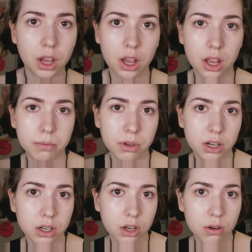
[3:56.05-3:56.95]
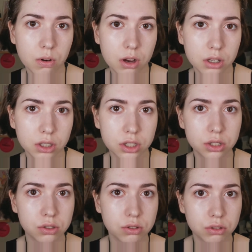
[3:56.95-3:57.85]
I'm gonna go on
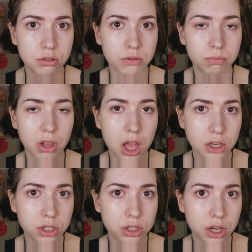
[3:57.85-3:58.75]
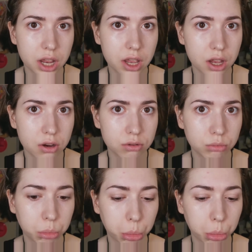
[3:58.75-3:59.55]
to blush now.